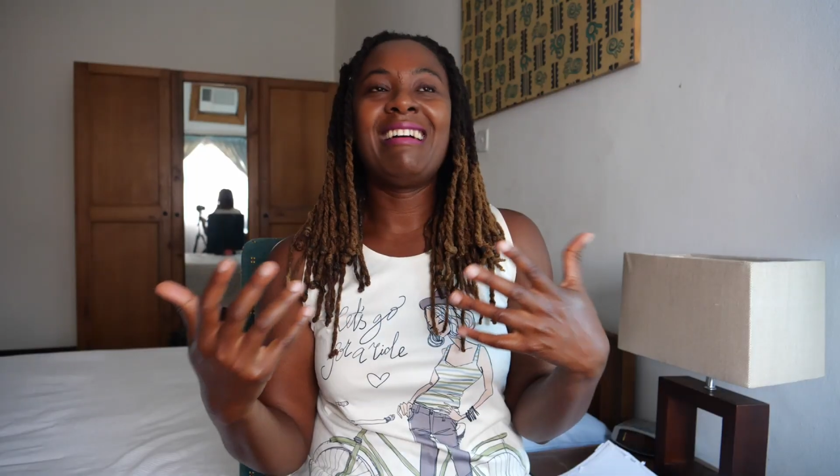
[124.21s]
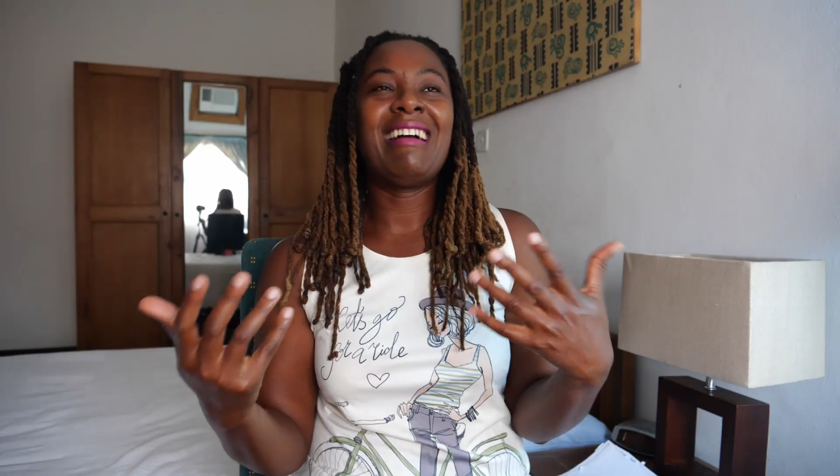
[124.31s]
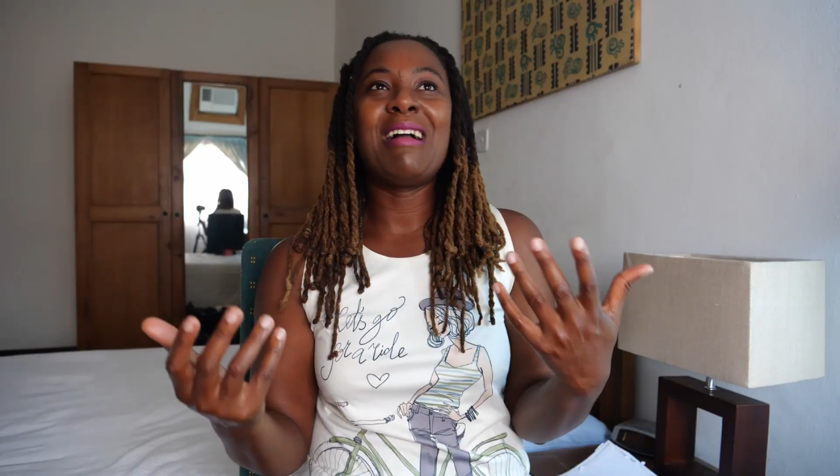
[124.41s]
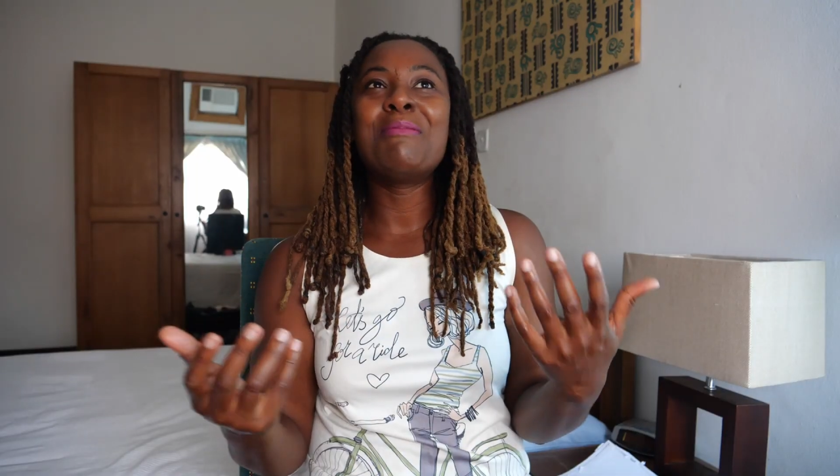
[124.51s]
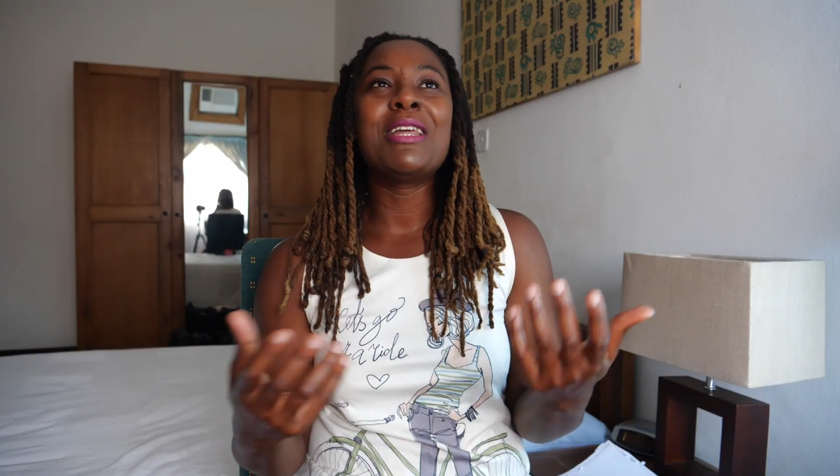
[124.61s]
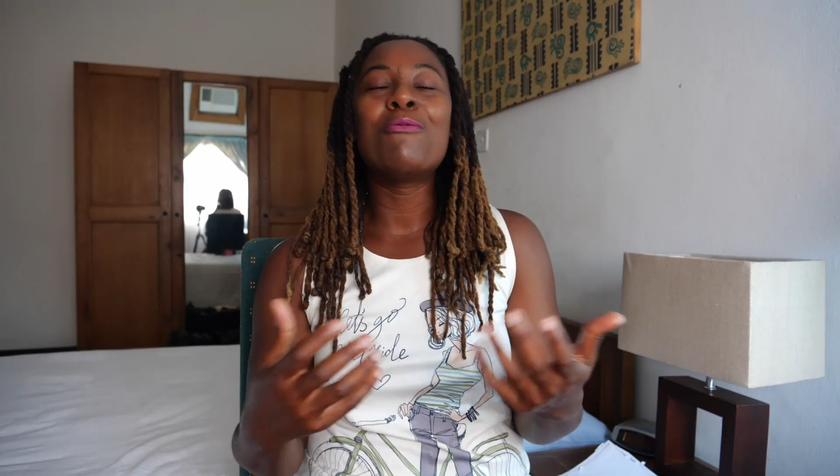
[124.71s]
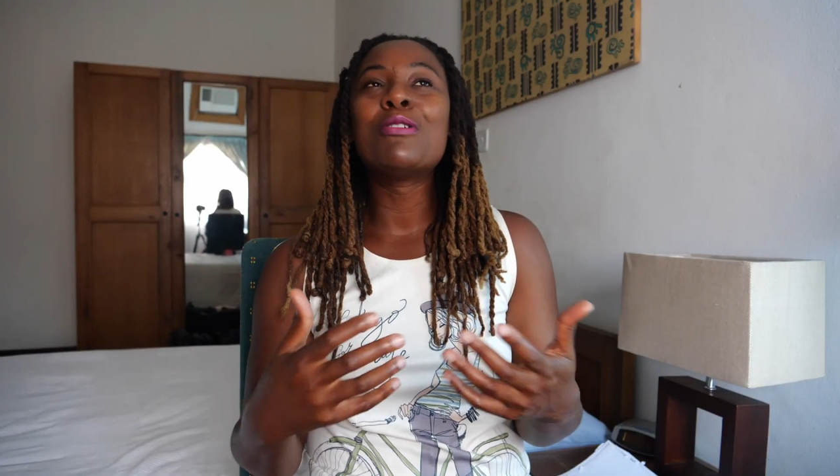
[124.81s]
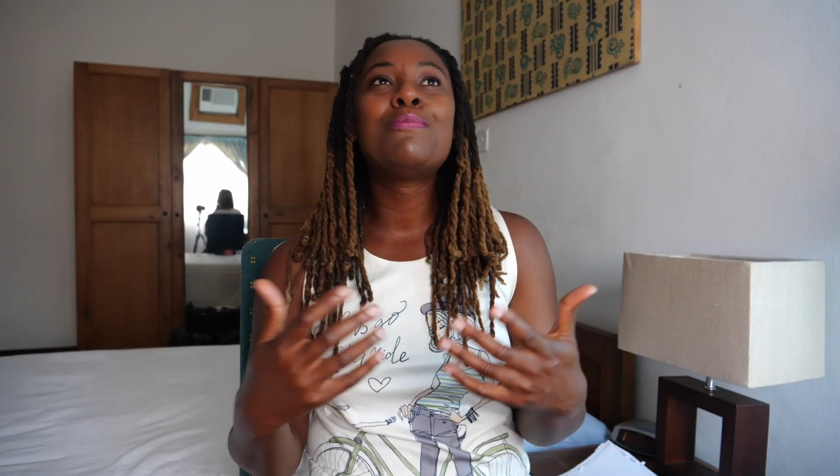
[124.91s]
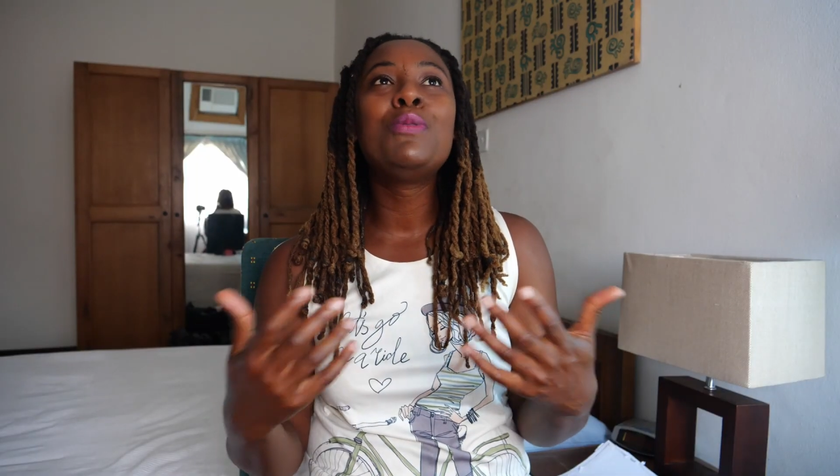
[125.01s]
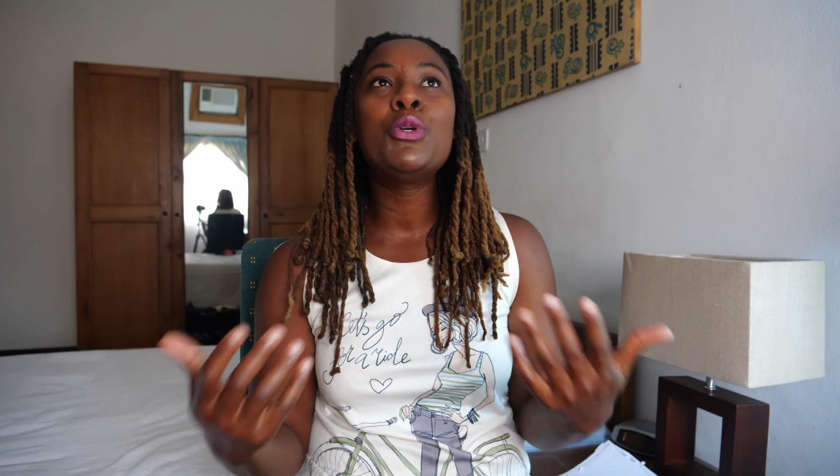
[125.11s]
I mean, it
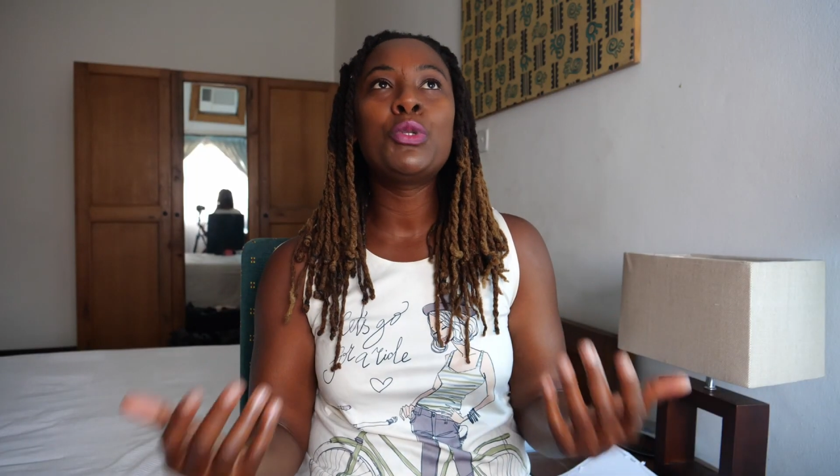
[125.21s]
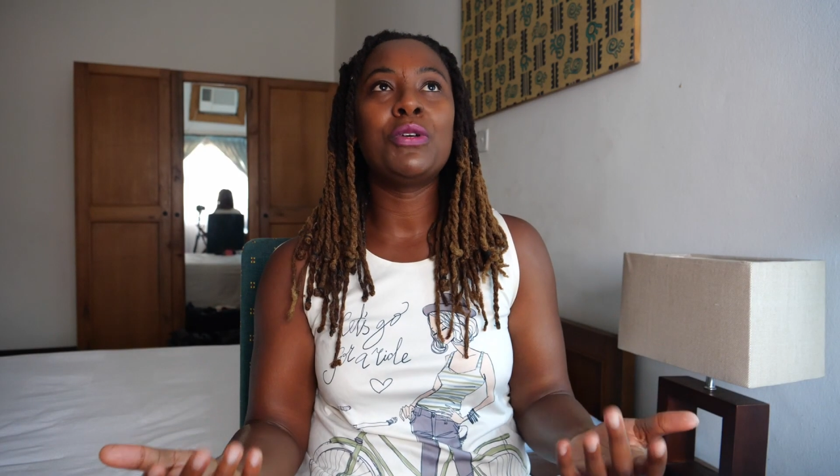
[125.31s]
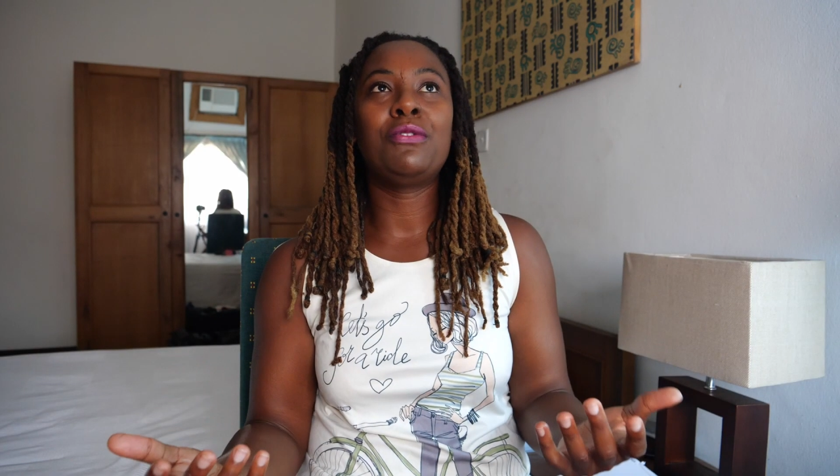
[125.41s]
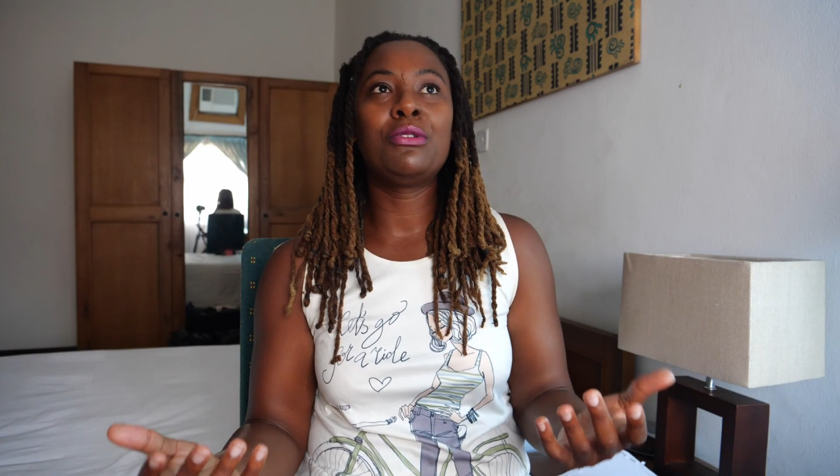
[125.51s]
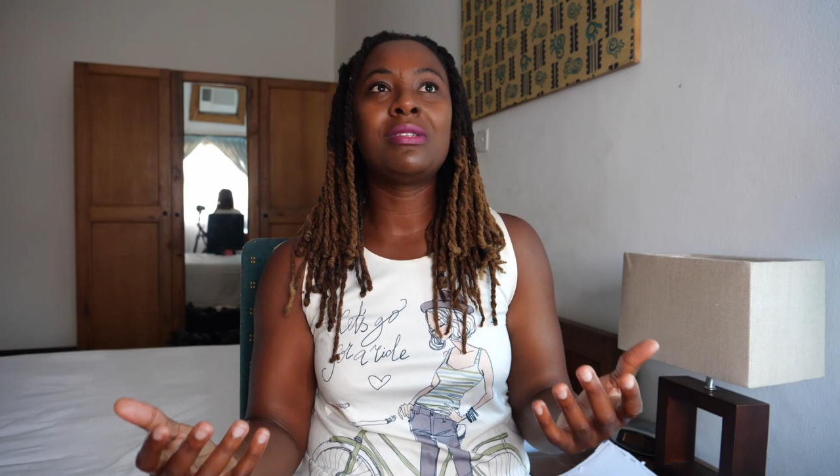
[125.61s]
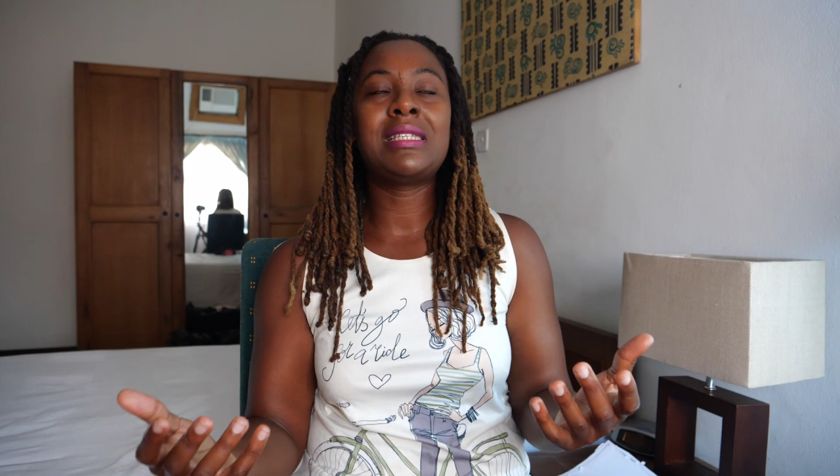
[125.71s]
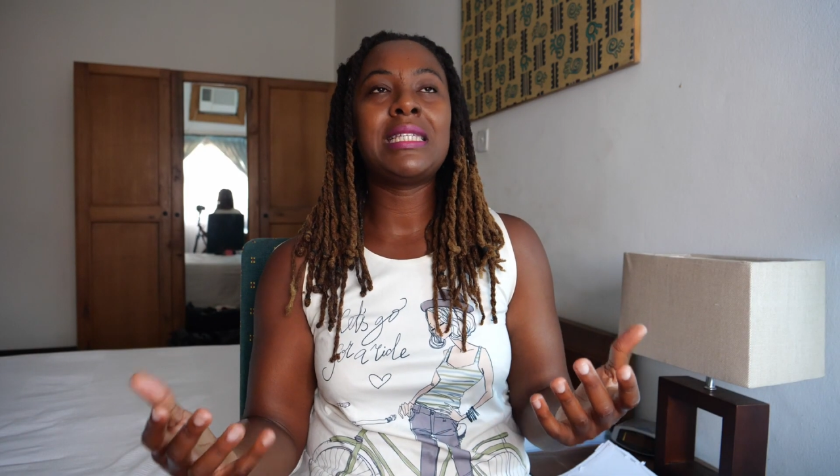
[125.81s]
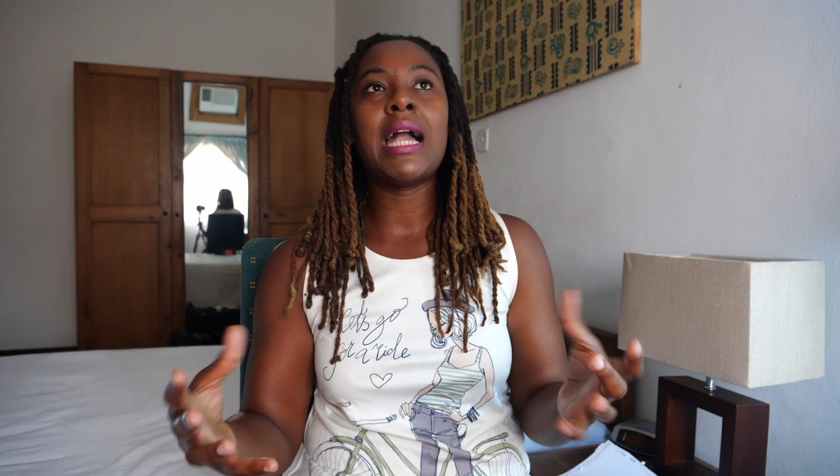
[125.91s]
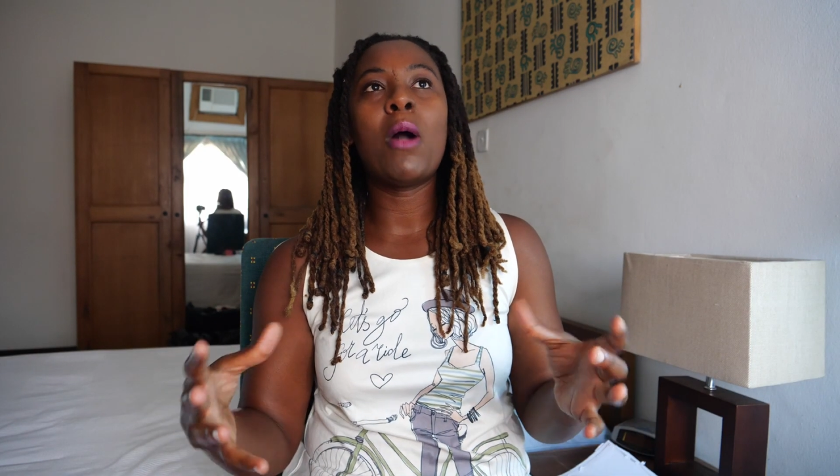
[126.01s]
was beautiful to see